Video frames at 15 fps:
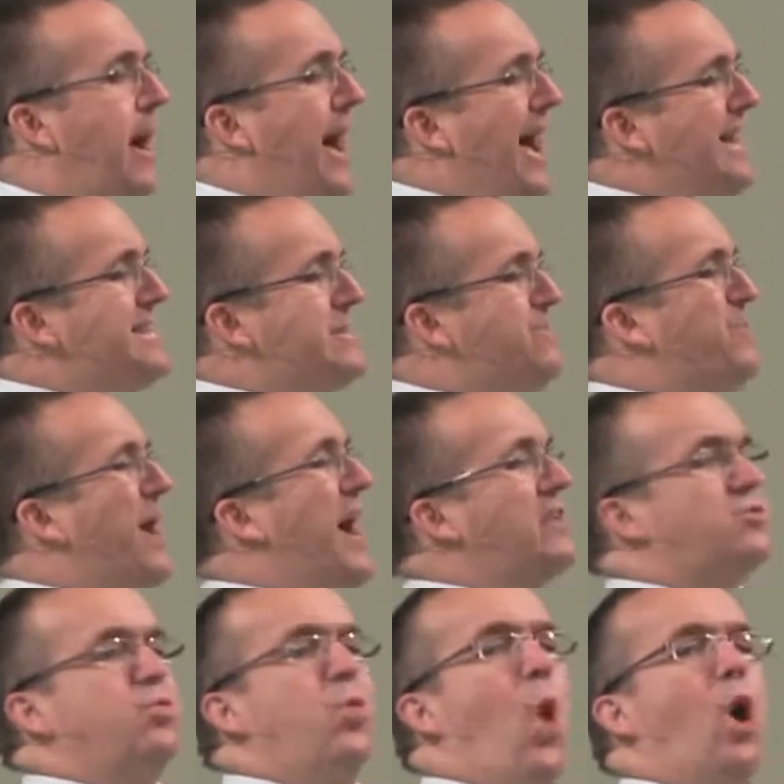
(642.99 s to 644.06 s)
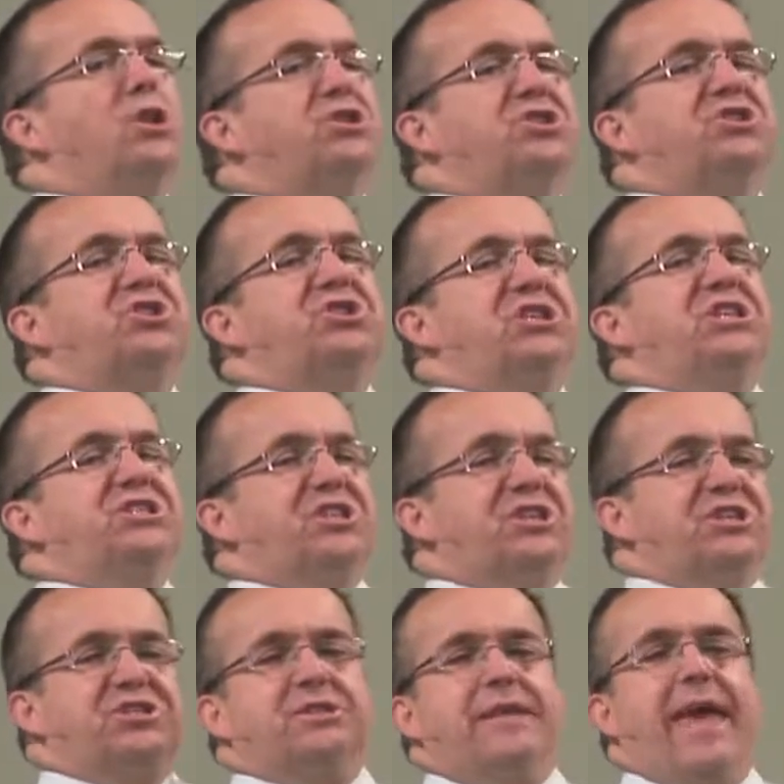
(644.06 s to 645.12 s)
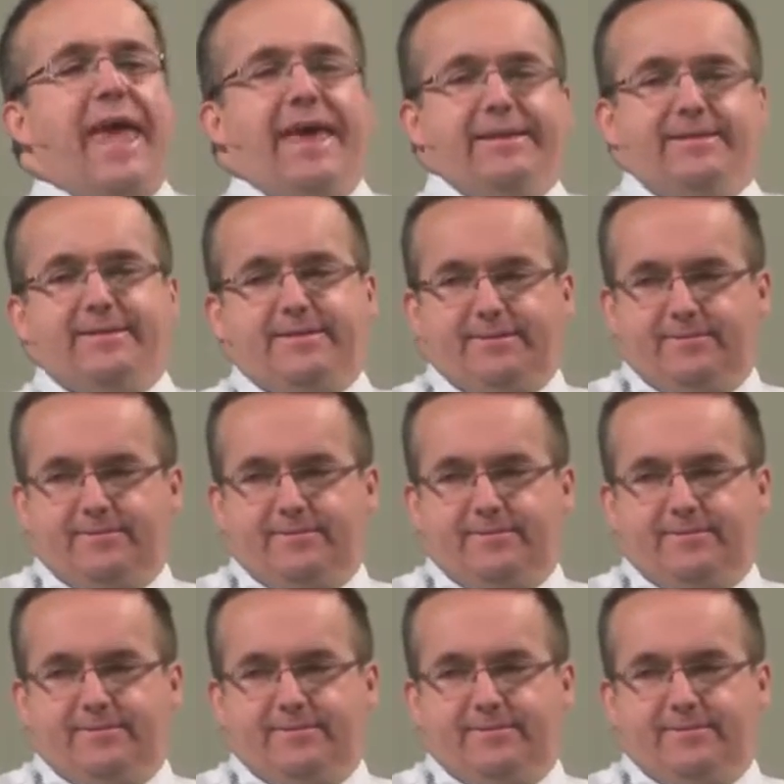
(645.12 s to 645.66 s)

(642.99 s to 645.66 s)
Antipas wants Jesus dead.